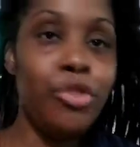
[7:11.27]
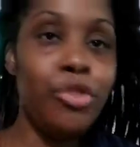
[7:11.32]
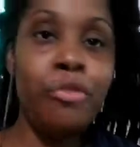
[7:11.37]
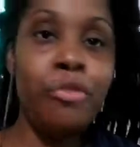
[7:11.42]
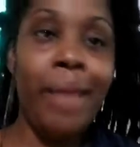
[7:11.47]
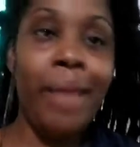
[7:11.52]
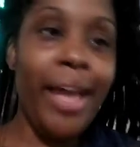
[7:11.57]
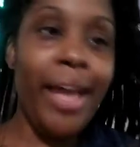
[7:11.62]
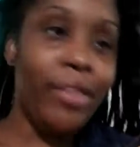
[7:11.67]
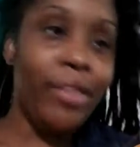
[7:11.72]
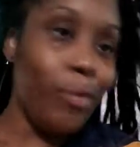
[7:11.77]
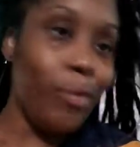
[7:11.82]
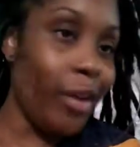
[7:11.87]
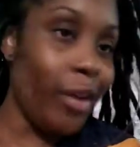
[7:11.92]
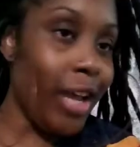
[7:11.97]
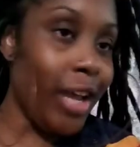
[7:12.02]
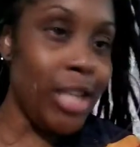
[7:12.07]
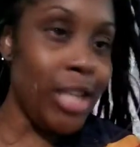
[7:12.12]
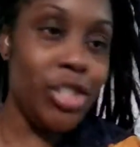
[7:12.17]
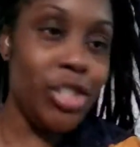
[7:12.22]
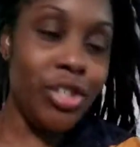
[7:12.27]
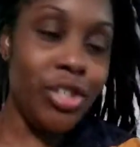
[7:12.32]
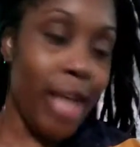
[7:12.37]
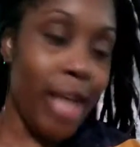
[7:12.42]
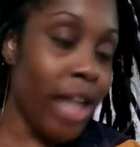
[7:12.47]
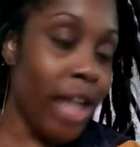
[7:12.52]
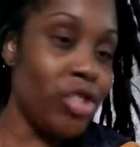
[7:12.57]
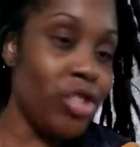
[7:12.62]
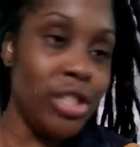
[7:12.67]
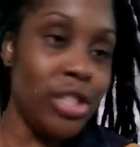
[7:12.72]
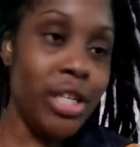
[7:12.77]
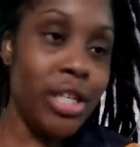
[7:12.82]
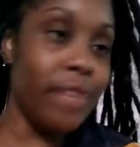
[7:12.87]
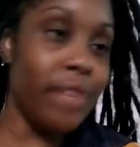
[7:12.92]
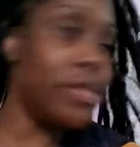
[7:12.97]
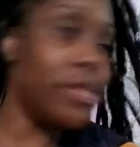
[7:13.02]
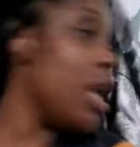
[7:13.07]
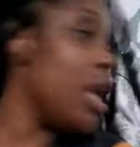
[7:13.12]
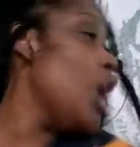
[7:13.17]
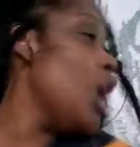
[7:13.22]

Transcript: You might have to work extra extra shifts.